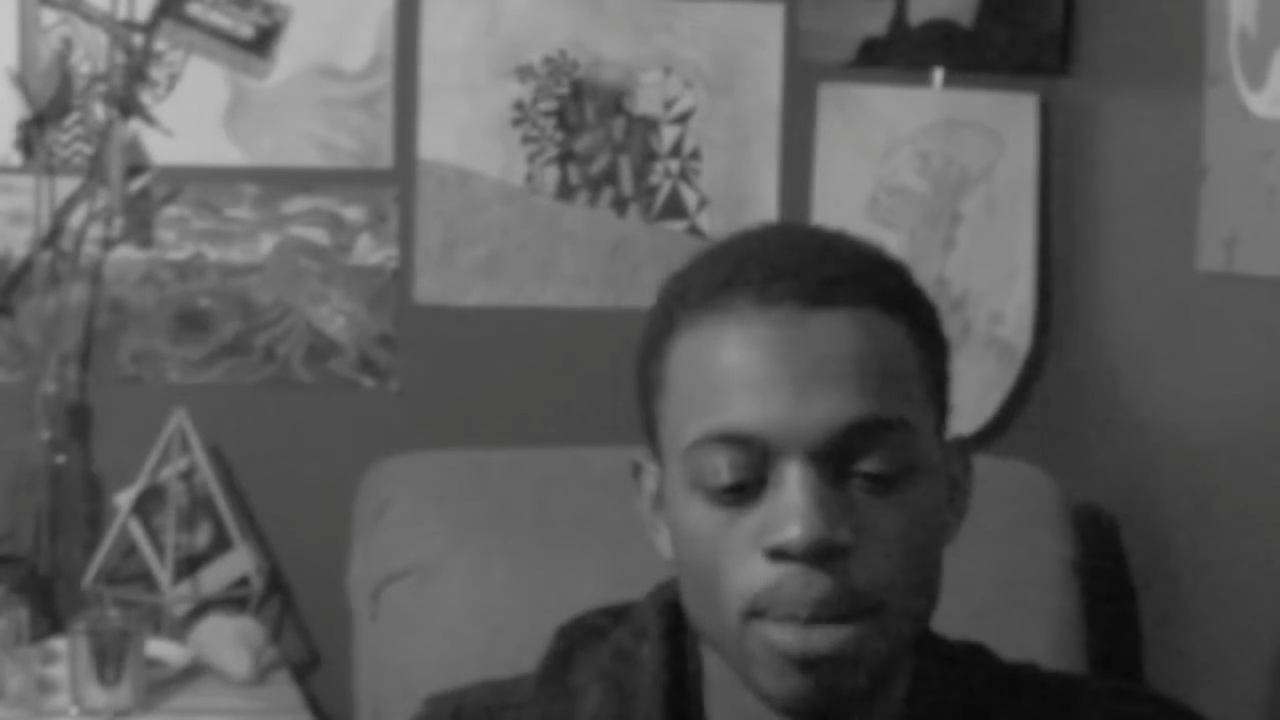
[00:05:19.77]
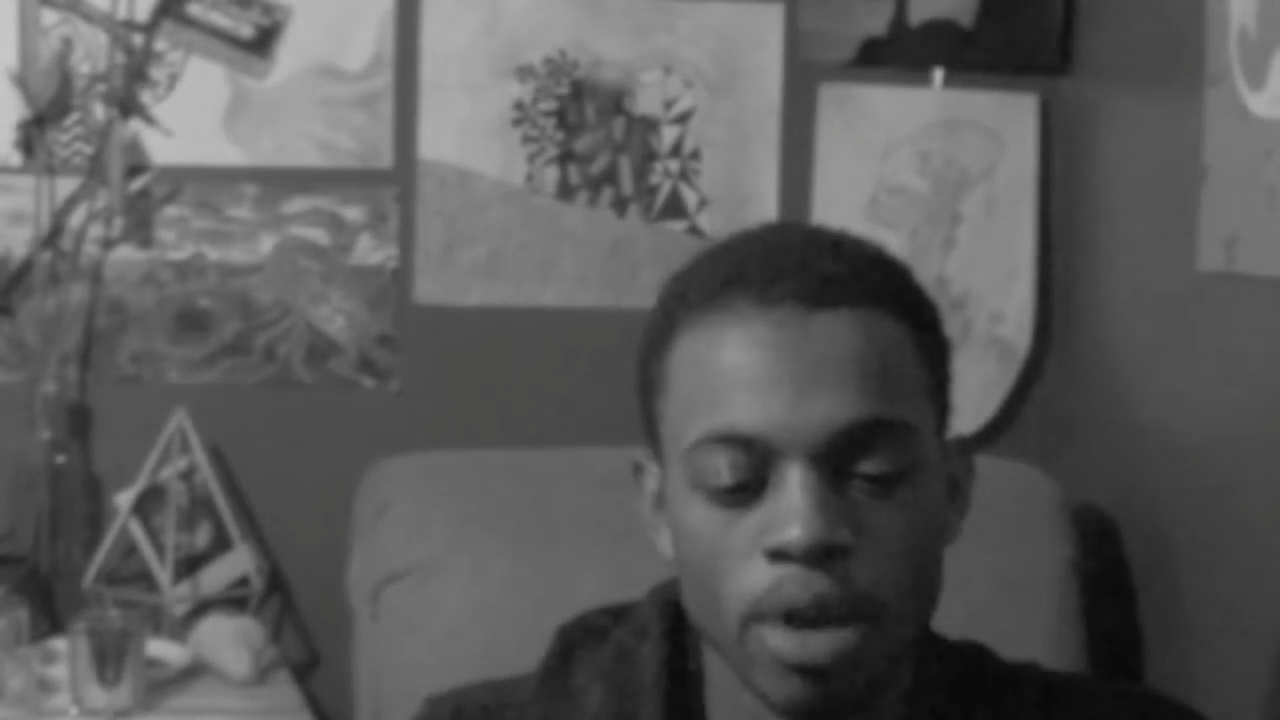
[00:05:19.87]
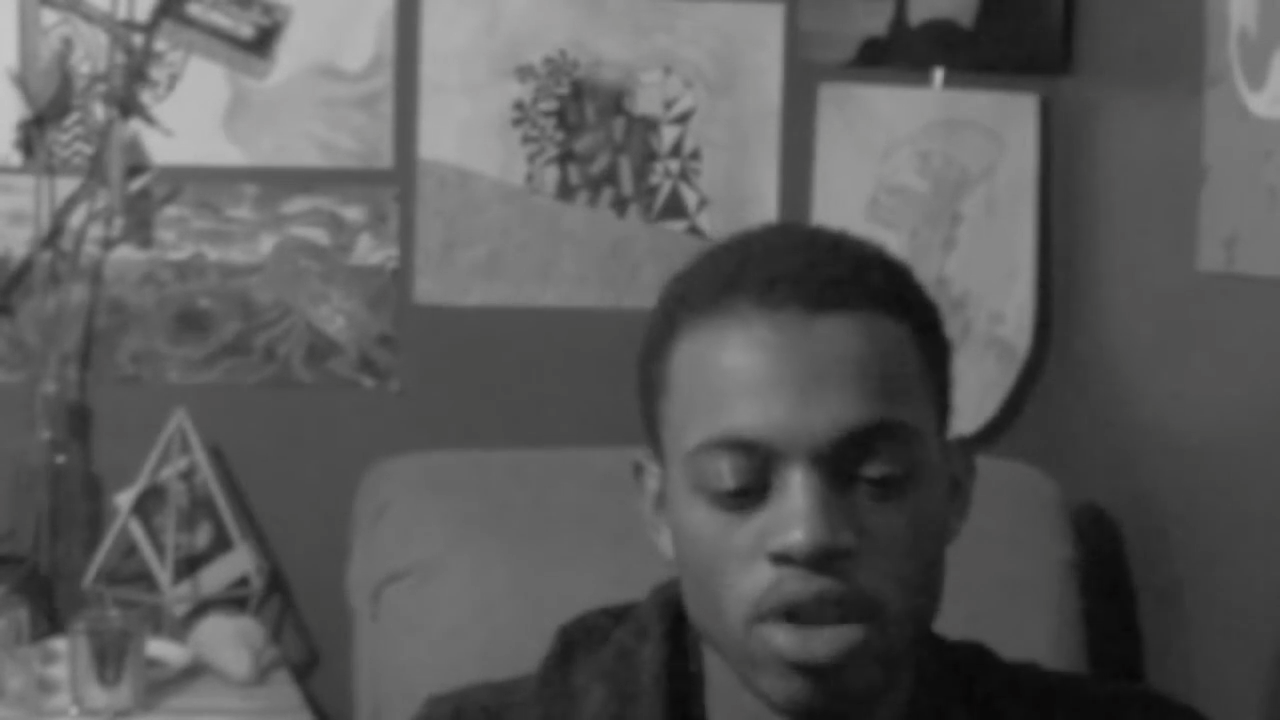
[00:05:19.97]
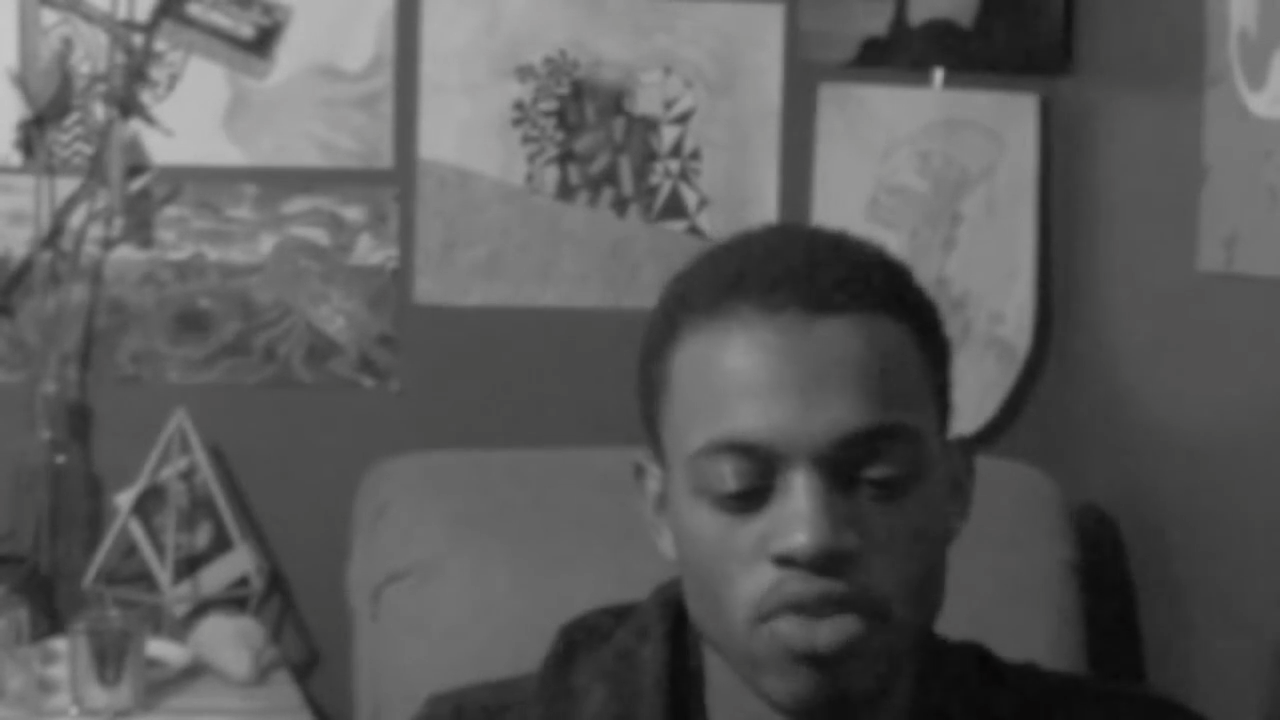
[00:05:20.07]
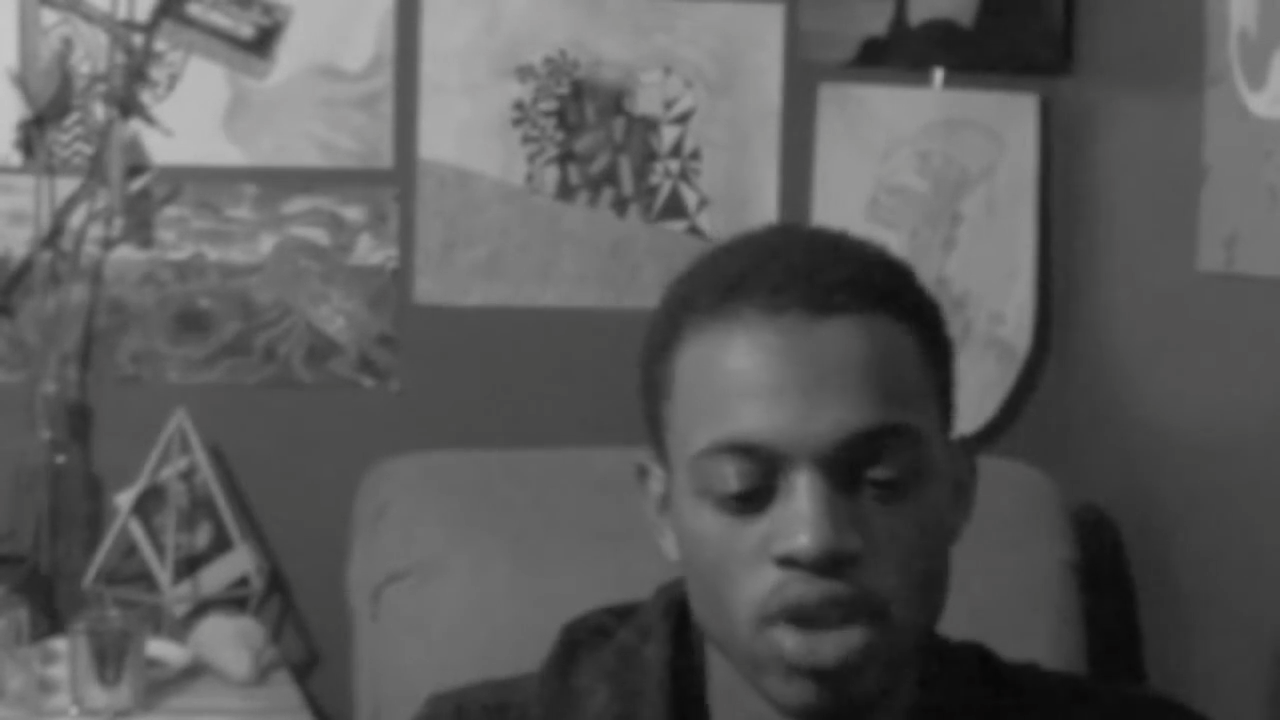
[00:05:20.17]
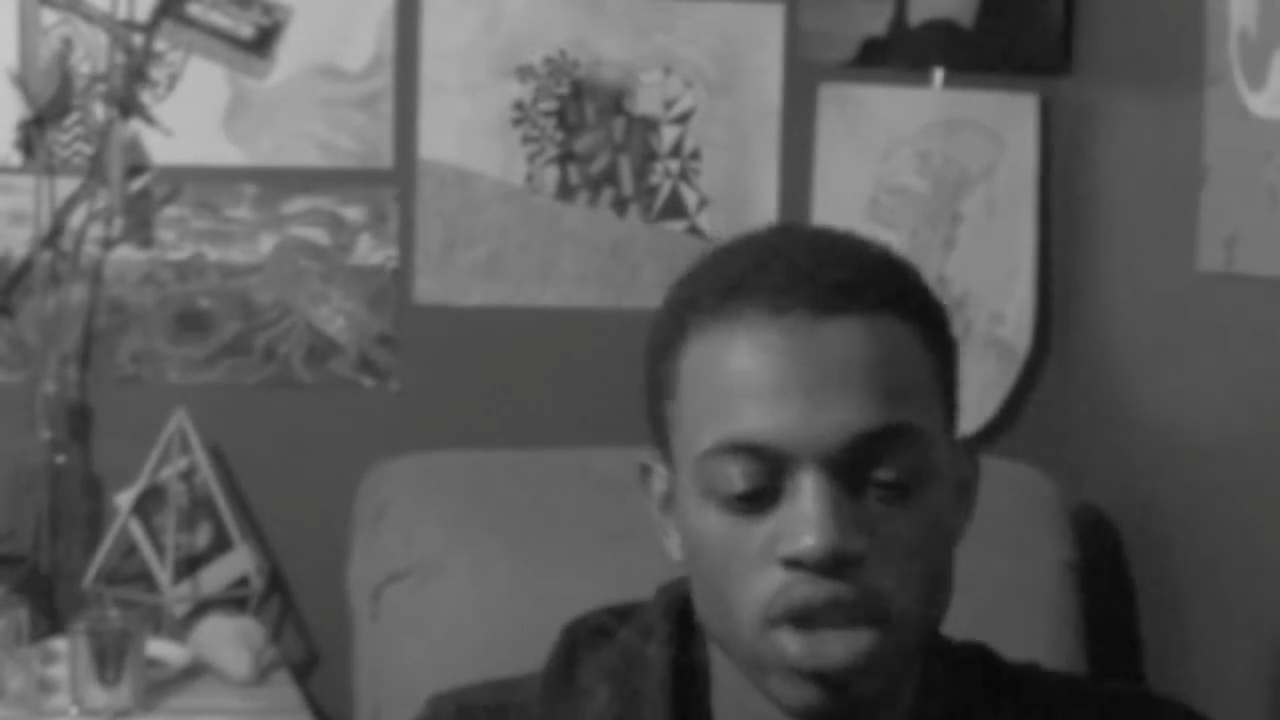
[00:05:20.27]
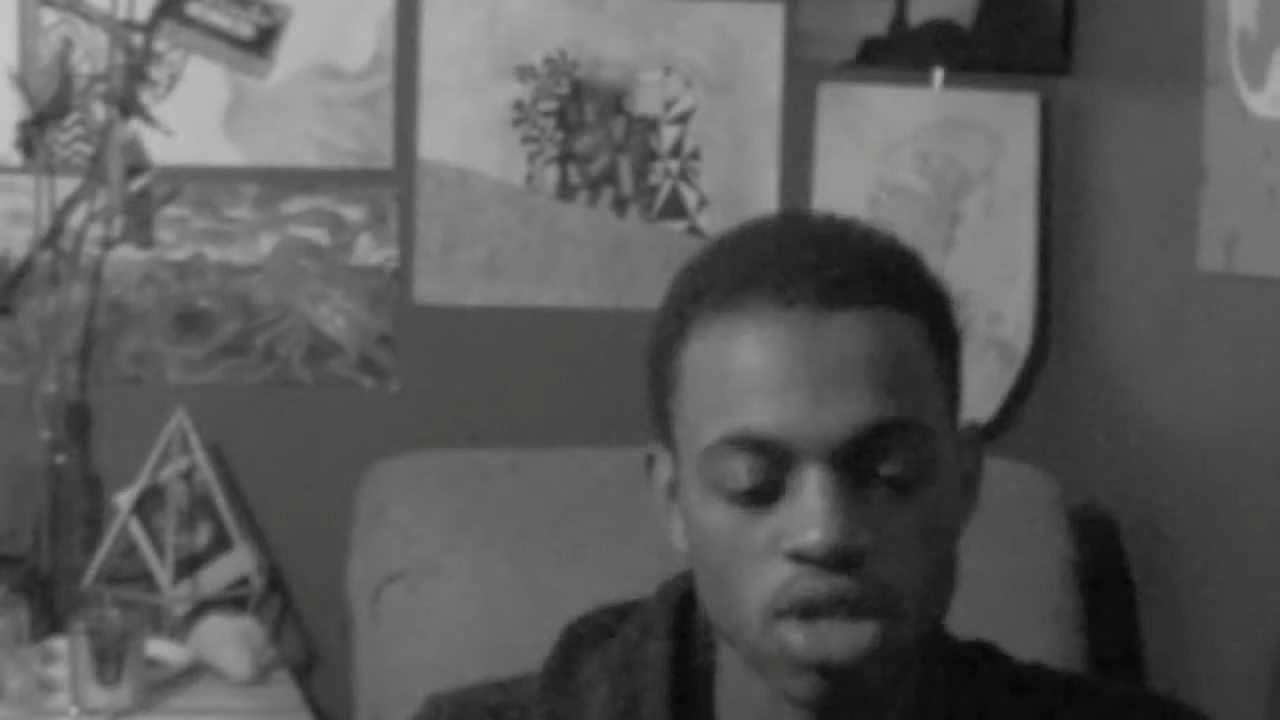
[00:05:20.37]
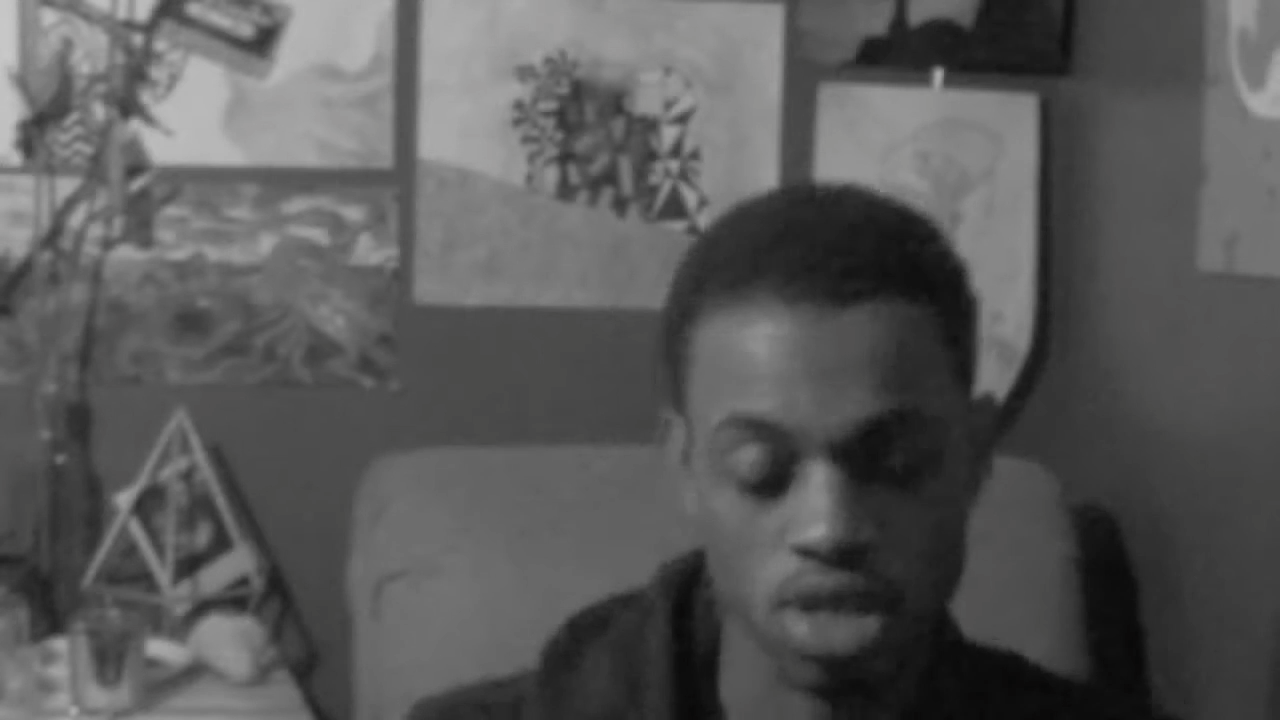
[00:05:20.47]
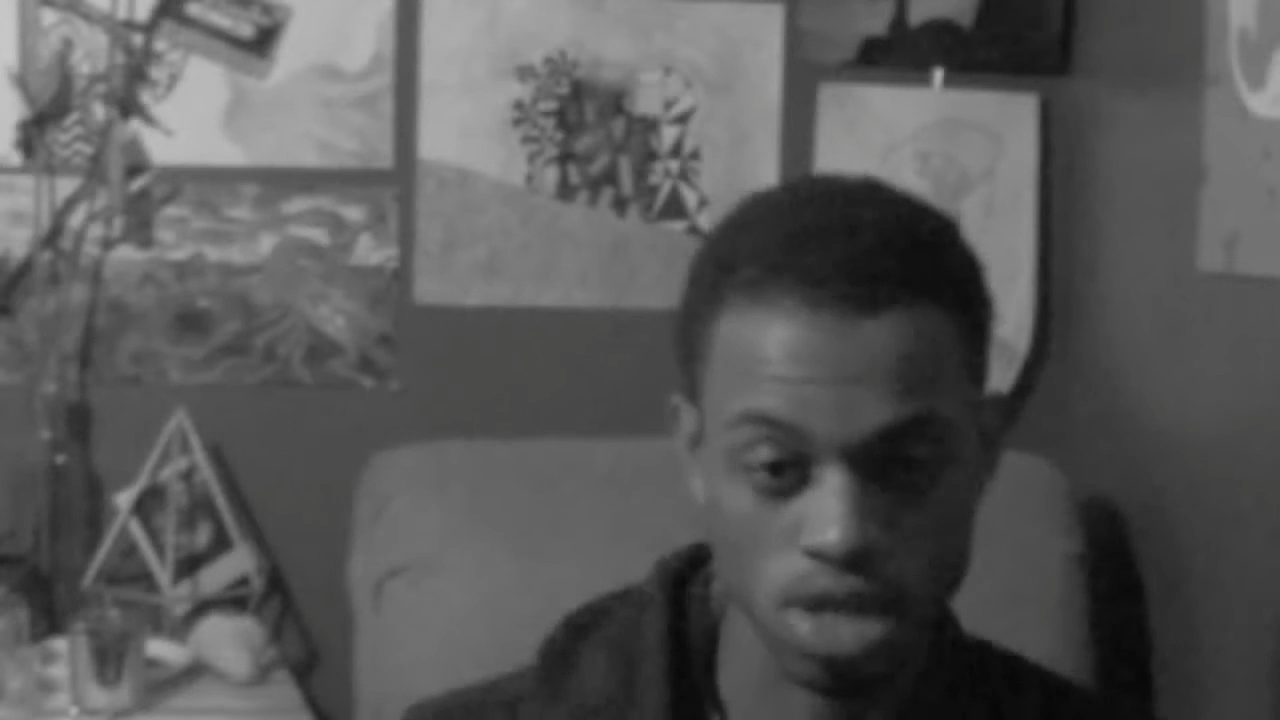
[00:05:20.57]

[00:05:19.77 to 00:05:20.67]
Marcus Aurelius